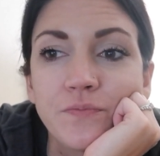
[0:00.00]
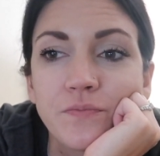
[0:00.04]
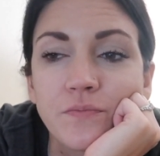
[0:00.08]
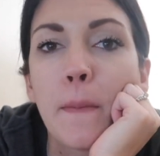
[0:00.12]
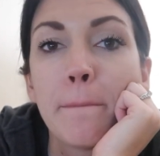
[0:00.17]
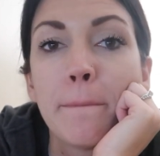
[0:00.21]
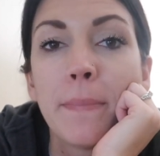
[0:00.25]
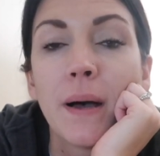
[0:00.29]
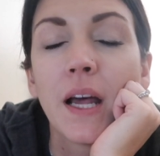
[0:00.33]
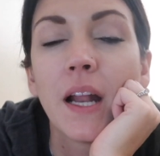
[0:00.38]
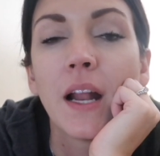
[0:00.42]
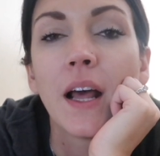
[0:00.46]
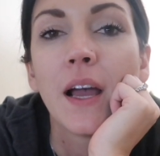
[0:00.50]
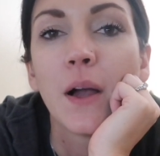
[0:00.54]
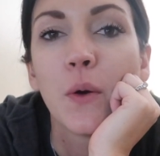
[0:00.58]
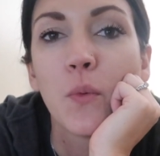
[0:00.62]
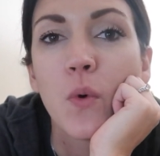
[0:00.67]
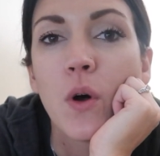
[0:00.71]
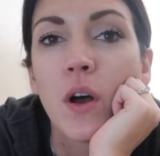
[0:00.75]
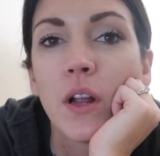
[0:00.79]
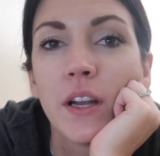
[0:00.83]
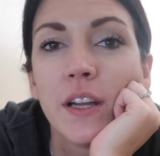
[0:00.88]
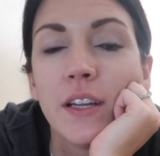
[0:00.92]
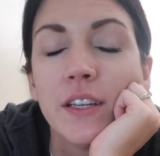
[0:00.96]
But I
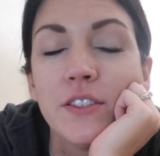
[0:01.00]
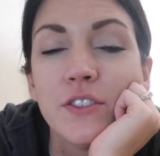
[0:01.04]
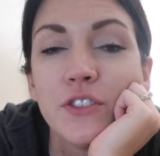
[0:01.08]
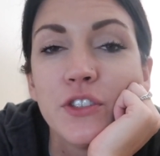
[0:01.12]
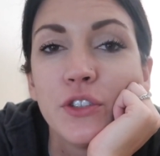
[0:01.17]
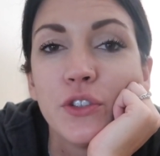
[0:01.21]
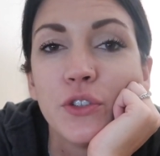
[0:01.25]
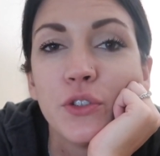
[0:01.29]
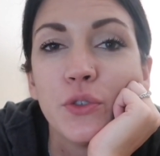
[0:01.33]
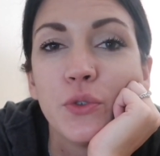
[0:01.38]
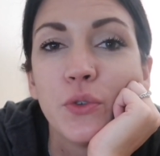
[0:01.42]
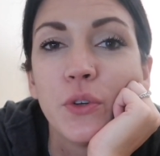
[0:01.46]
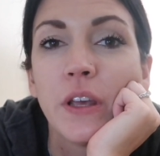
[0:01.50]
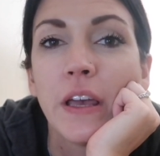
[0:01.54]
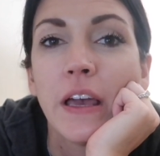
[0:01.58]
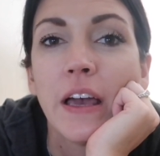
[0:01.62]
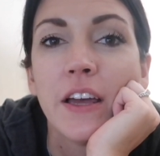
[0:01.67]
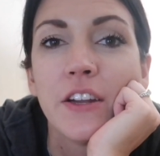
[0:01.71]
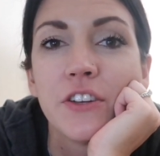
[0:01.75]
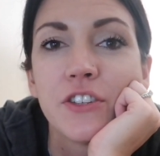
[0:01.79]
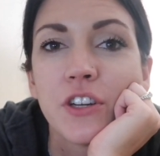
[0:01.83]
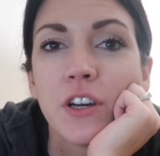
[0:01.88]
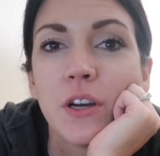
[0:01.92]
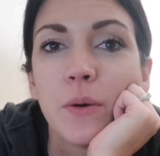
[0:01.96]
wanted to
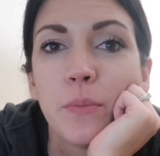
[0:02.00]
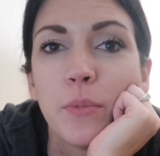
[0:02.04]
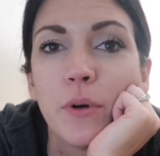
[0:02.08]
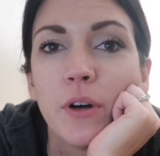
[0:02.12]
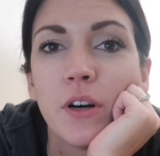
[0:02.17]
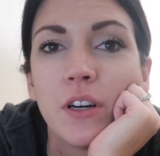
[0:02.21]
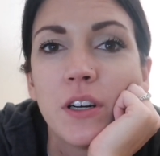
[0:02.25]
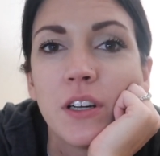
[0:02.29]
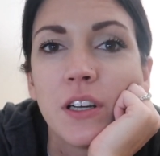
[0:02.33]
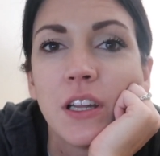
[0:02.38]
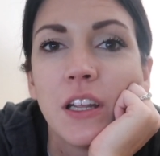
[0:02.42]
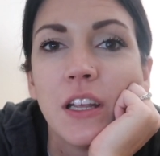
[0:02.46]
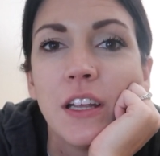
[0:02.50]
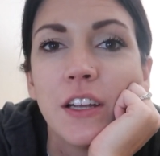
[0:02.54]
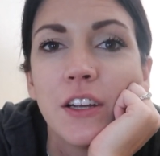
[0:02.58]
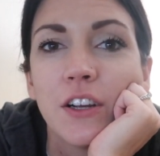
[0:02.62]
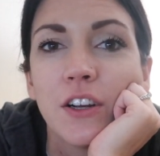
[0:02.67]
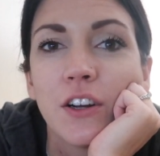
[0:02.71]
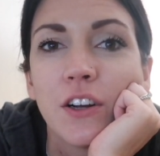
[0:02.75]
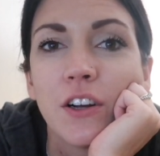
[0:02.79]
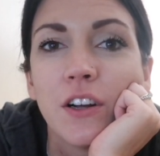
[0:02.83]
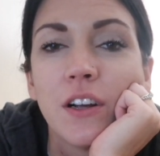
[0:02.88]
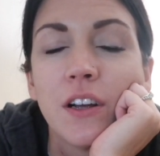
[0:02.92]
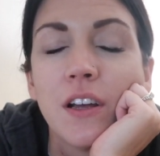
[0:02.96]
catch up on
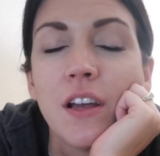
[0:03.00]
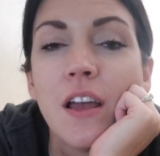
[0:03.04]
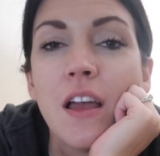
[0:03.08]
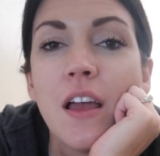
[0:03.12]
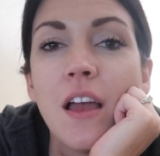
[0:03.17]
here